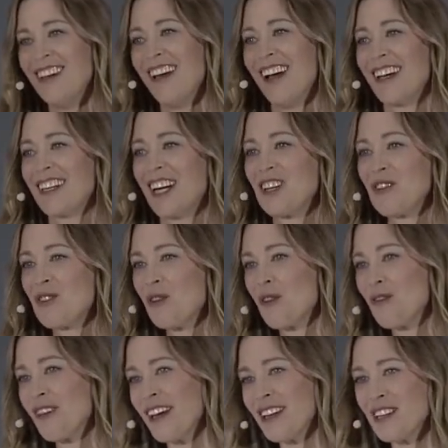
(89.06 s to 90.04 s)
And I don't know
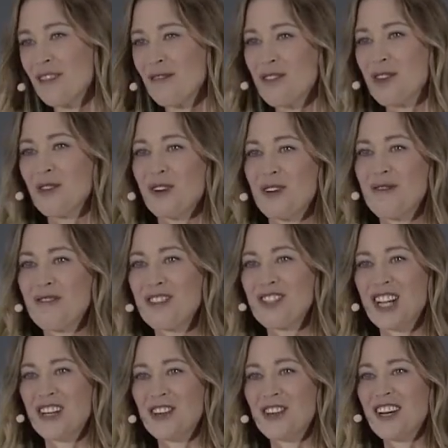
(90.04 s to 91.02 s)
if any of you are of the
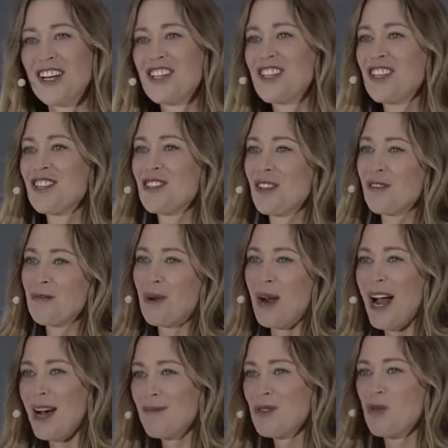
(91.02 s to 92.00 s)
generation to have
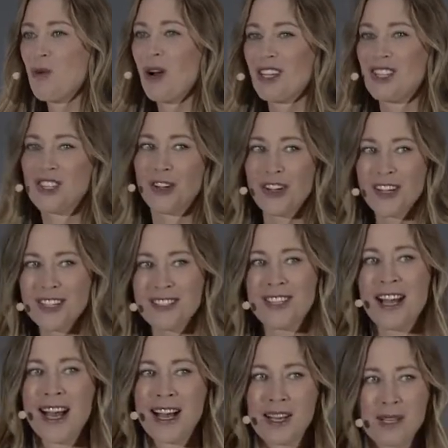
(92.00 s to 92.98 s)
perhaps watched Grey's
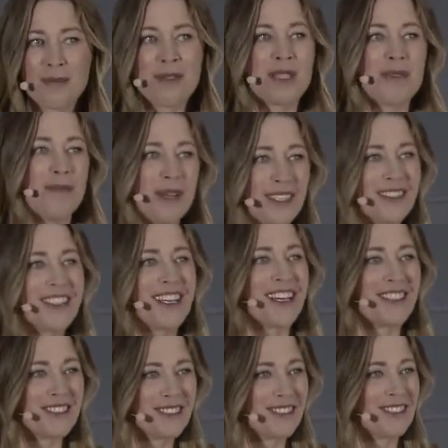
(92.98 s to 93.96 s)
Anatomy, but
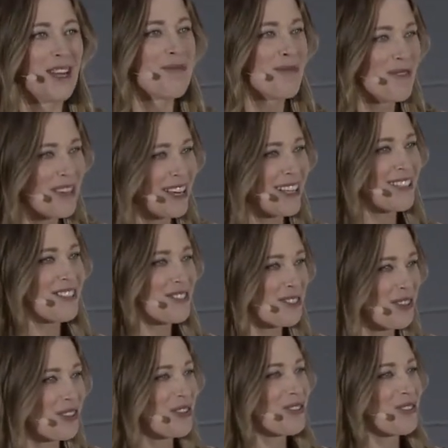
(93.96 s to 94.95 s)
yes, some of that is
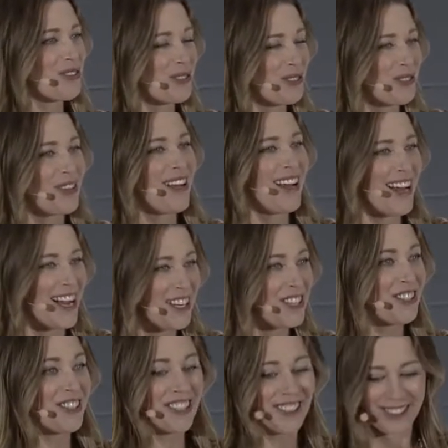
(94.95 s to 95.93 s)
also
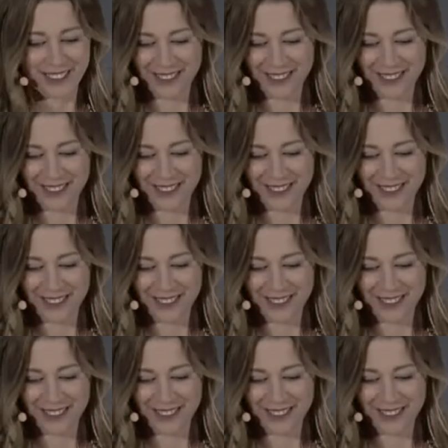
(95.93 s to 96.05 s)
accurate.